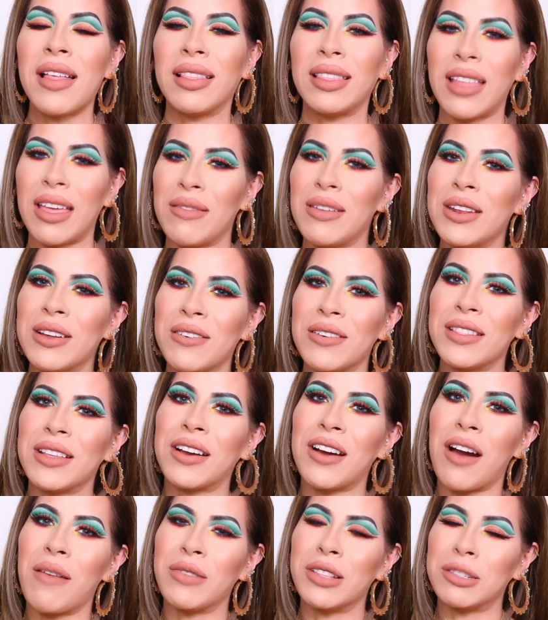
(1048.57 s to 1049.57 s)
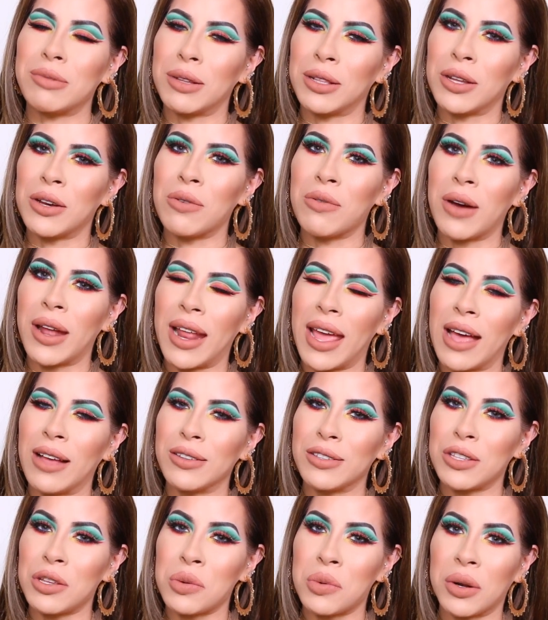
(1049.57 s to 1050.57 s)
Let me know in the comments below what
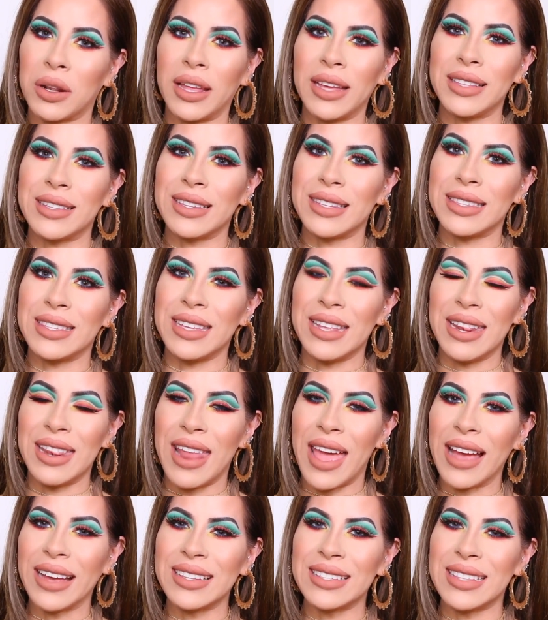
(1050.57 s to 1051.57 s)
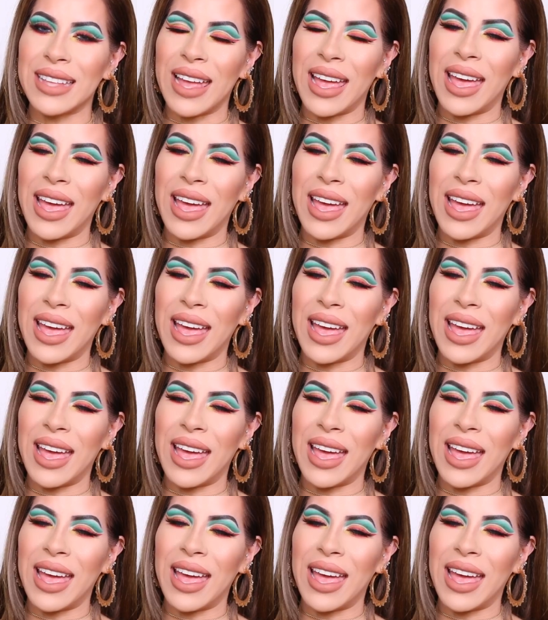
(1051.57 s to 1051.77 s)
else you would like to see next,